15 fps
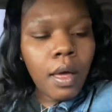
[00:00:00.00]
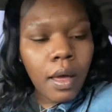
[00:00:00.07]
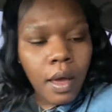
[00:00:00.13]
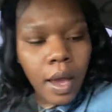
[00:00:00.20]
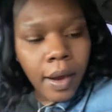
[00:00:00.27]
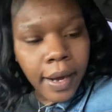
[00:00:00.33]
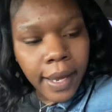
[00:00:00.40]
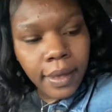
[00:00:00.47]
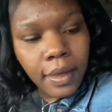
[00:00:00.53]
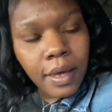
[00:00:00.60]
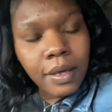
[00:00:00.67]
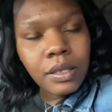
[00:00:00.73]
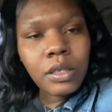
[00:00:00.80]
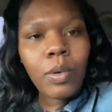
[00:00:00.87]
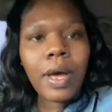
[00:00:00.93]
Alright,
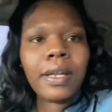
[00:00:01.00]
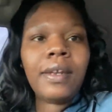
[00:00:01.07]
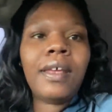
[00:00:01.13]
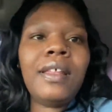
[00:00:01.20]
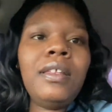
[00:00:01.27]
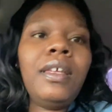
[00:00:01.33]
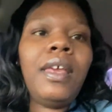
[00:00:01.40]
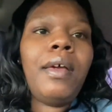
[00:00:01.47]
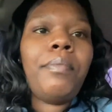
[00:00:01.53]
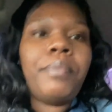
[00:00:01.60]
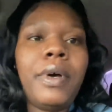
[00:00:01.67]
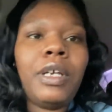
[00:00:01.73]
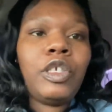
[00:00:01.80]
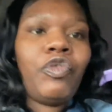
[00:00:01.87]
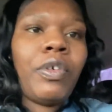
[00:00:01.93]
y'all, so I didn't get
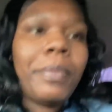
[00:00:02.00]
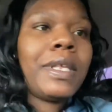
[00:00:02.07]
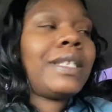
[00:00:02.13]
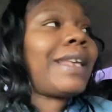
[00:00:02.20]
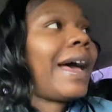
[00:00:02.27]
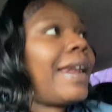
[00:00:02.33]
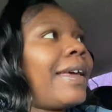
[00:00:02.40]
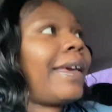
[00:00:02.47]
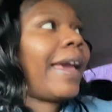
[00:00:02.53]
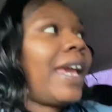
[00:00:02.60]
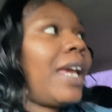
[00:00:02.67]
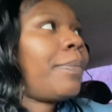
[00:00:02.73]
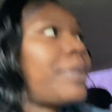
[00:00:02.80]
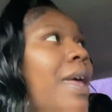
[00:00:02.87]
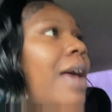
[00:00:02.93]
much from inside of
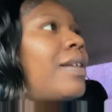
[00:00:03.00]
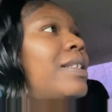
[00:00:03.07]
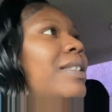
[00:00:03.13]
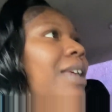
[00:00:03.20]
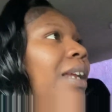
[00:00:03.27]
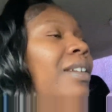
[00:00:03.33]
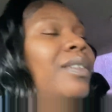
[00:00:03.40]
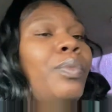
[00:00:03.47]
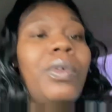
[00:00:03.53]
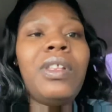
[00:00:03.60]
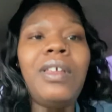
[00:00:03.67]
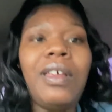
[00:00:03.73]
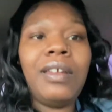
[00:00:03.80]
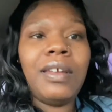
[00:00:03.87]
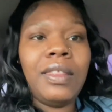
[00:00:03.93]
Gabe's. Honestly, I didn't really
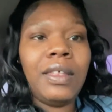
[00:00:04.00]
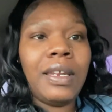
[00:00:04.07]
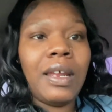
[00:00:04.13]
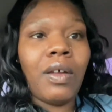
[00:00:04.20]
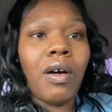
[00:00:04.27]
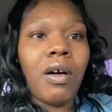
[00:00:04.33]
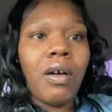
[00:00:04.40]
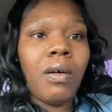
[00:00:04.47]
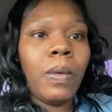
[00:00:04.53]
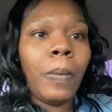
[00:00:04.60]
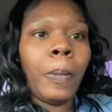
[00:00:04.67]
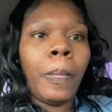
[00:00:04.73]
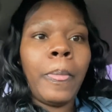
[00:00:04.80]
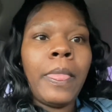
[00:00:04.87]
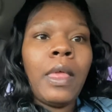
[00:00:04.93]
get nothing at all.
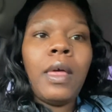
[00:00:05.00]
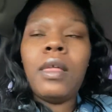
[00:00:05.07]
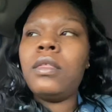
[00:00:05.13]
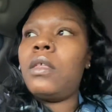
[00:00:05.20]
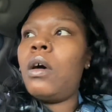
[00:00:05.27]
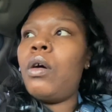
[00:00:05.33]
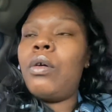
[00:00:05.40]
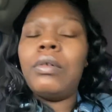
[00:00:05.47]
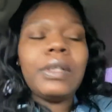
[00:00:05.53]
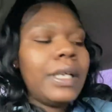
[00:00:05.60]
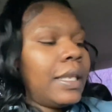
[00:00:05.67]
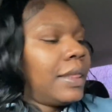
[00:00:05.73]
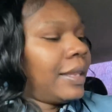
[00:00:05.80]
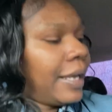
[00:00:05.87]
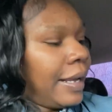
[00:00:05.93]
The
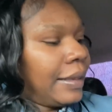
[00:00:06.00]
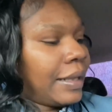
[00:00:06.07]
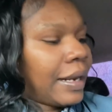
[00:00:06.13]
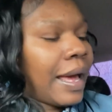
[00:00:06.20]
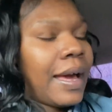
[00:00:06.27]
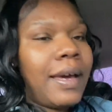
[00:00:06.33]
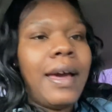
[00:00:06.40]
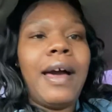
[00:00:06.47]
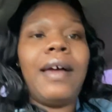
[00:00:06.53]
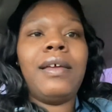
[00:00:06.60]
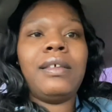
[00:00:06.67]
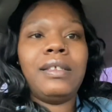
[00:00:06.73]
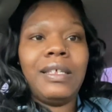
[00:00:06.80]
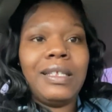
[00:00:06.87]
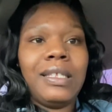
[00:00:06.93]
only thing that I got
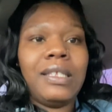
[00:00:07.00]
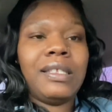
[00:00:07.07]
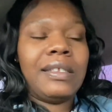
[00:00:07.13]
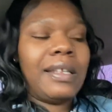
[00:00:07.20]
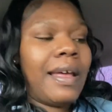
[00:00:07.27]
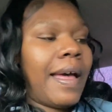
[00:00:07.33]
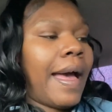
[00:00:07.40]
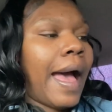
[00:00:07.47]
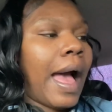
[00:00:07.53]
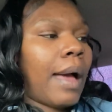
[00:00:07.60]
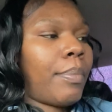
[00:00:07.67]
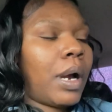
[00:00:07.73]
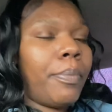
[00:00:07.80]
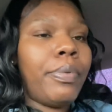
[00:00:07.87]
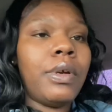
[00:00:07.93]
is this
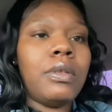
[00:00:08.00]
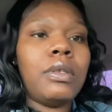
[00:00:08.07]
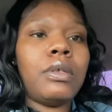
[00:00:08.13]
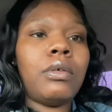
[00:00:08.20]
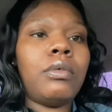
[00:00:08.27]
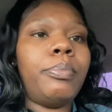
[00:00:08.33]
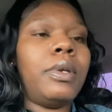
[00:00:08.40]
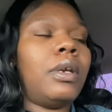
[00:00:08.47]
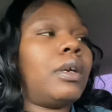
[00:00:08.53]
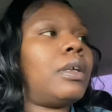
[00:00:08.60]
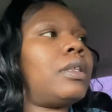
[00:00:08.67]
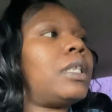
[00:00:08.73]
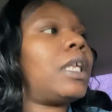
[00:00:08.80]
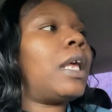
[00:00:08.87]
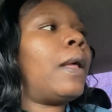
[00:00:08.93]
eyebrow pencil
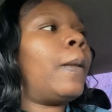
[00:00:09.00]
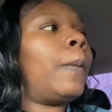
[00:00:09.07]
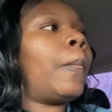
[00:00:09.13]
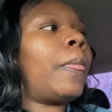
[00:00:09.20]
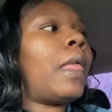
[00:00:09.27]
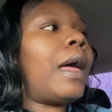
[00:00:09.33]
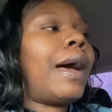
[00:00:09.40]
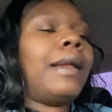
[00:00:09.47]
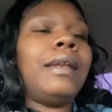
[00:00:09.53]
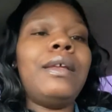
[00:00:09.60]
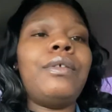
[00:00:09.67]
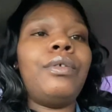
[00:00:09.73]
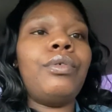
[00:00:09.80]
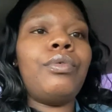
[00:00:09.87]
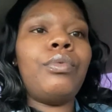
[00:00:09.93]
because I need
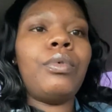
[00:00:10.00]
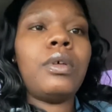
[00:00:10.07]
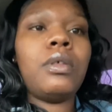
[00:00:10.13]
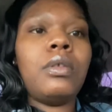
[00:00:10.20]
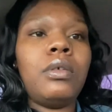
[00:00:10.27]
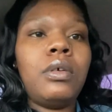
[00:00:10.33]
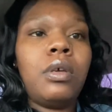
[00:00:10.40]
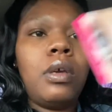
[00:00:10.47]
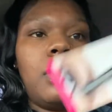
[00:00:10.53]
a new one.